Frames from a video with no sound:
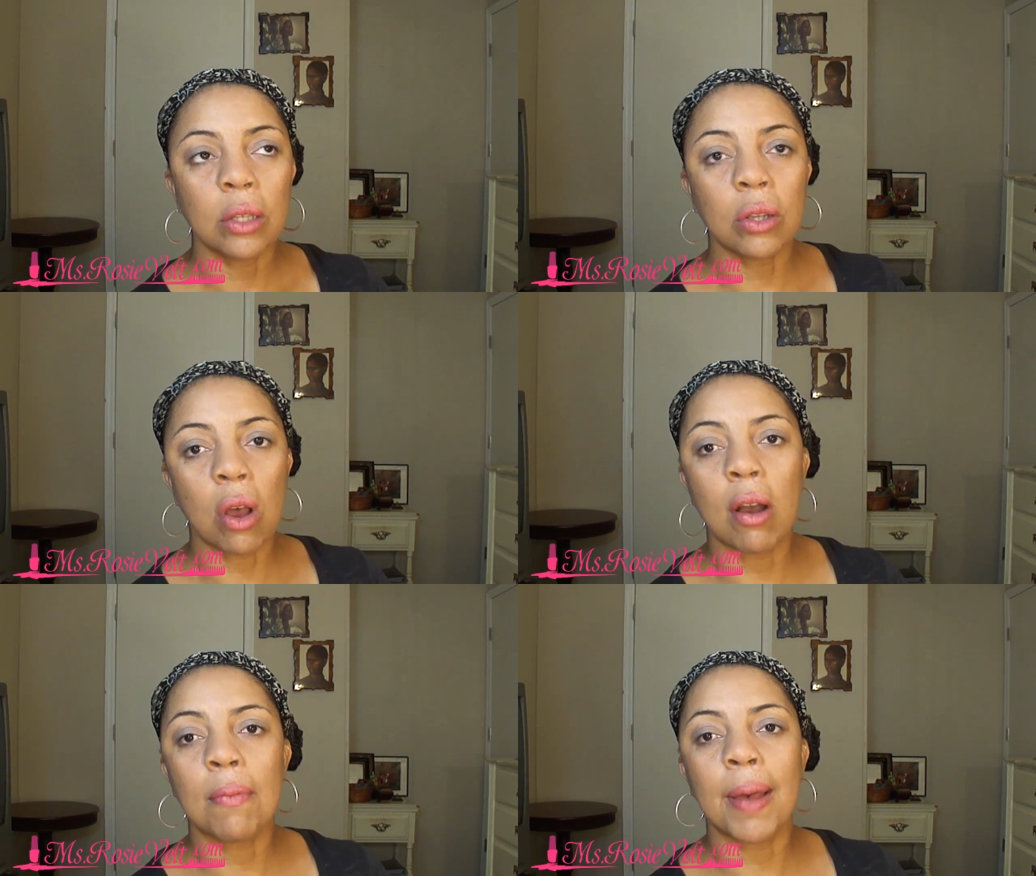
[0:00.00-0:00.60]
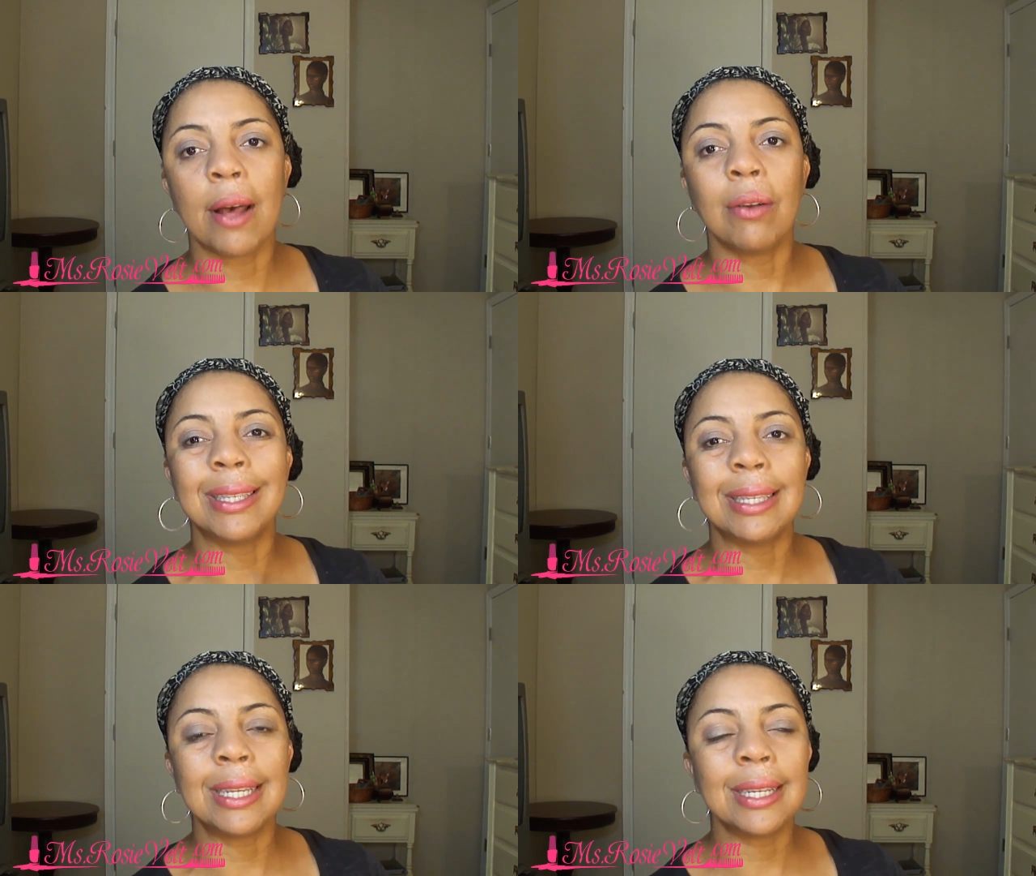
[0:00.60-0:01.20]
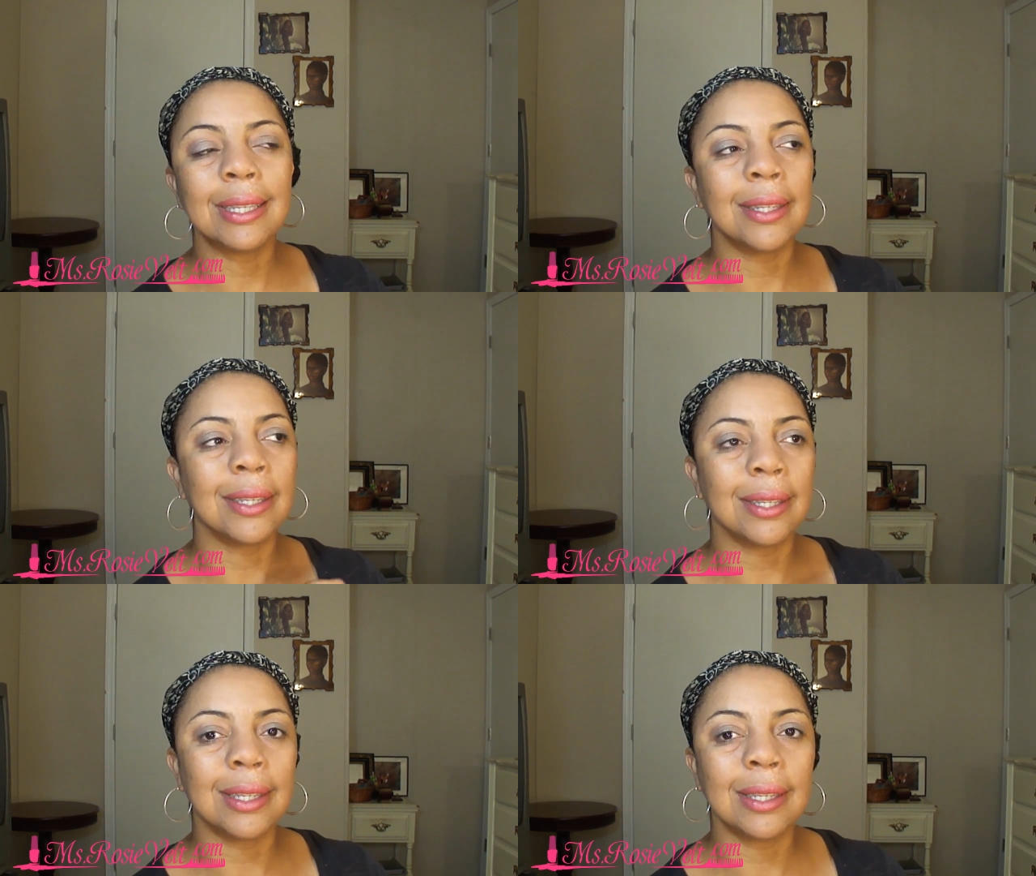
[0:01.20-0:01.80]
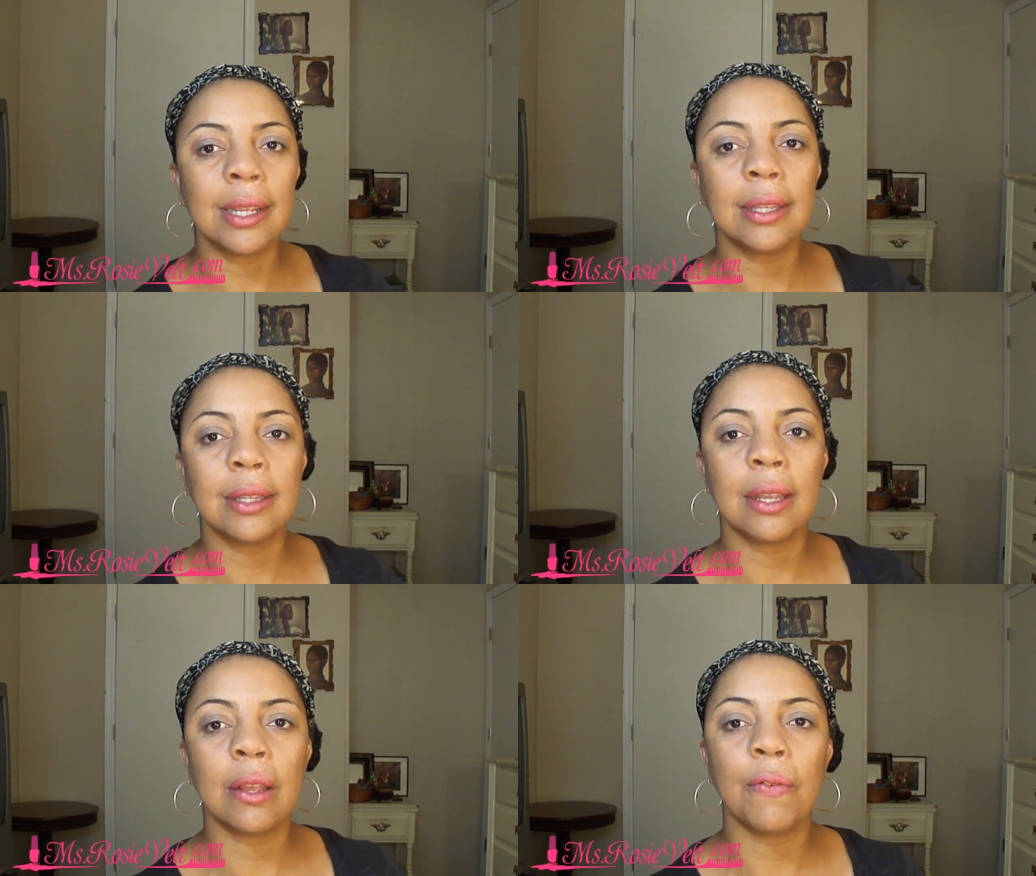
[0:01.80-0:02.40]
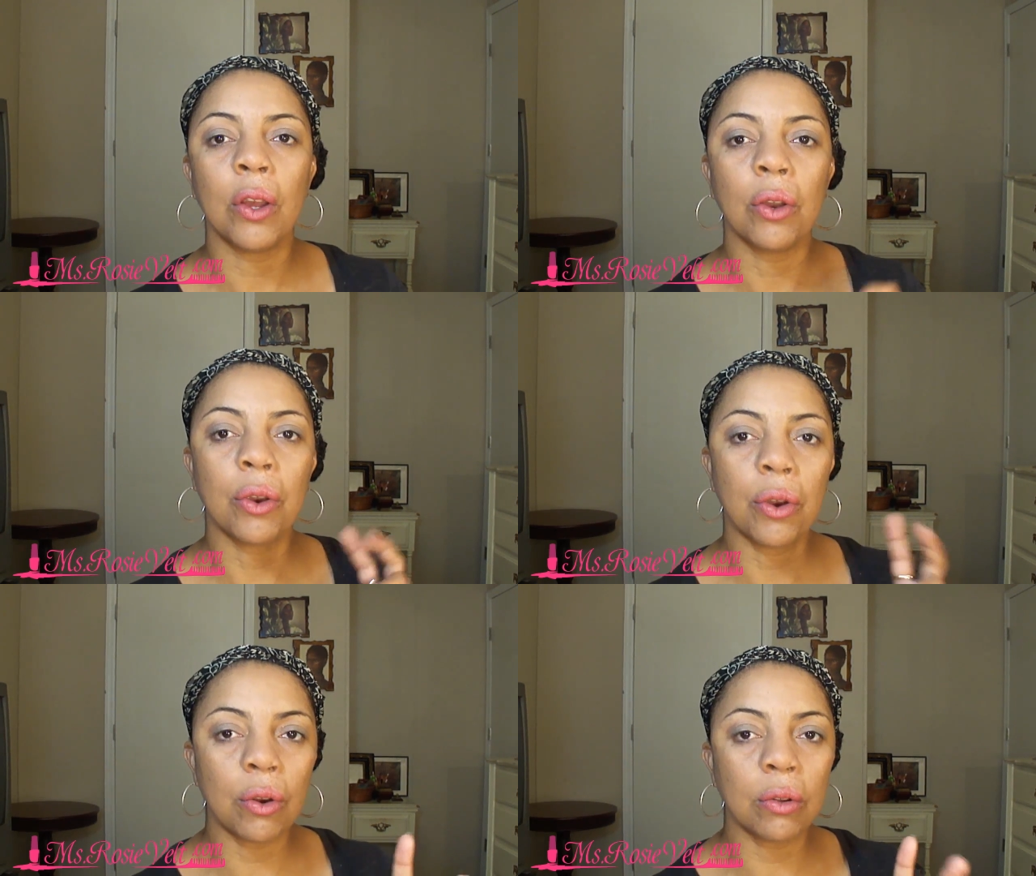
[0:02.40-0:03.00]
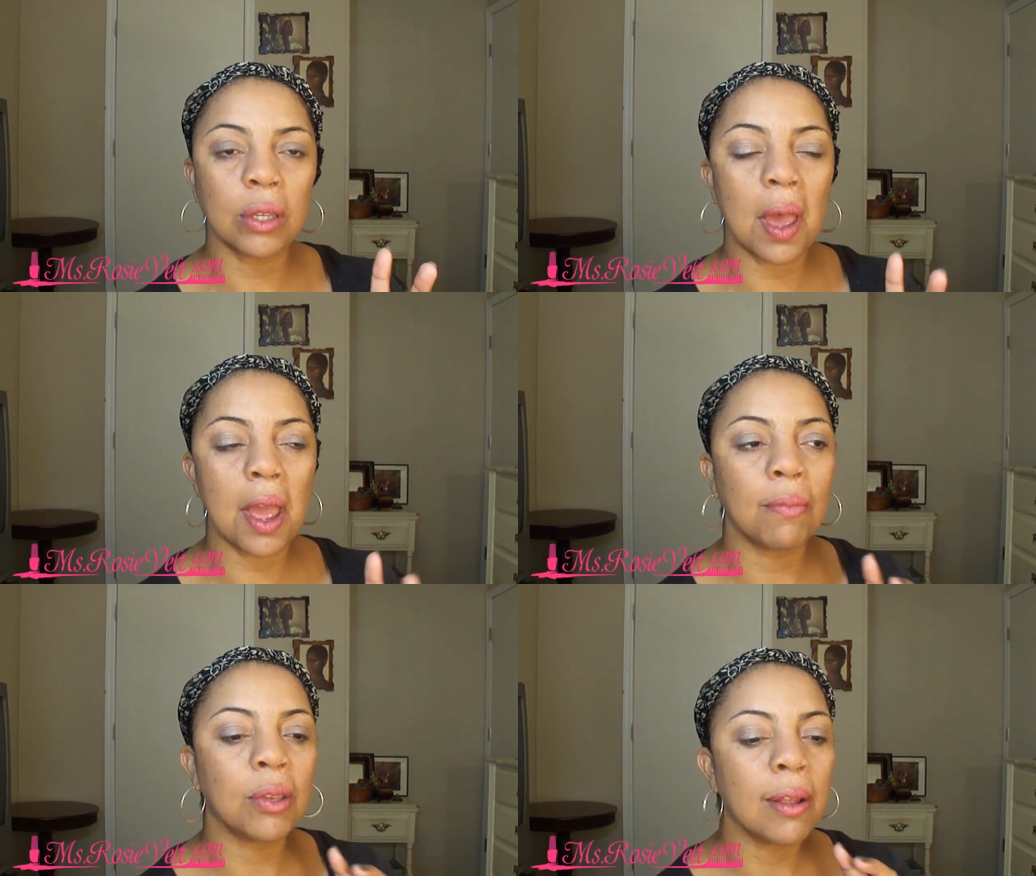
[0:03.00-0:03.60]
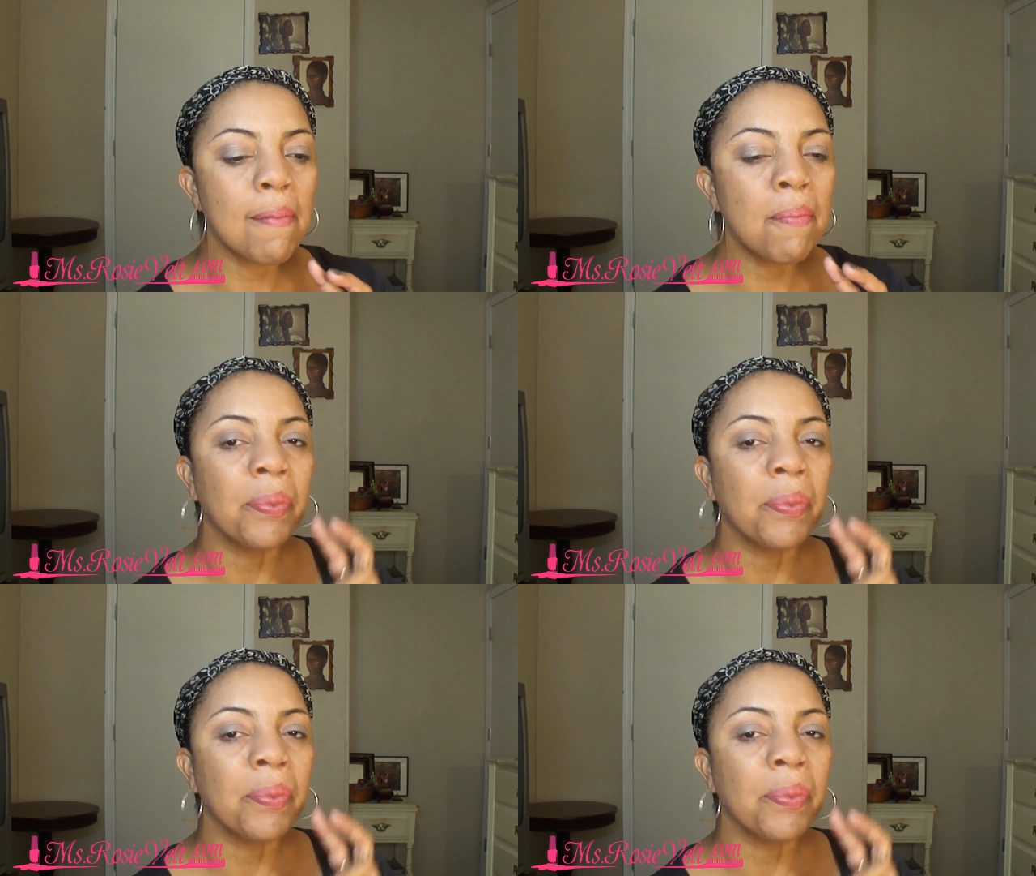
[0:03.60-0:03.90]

talk about 6 distinctive curl types.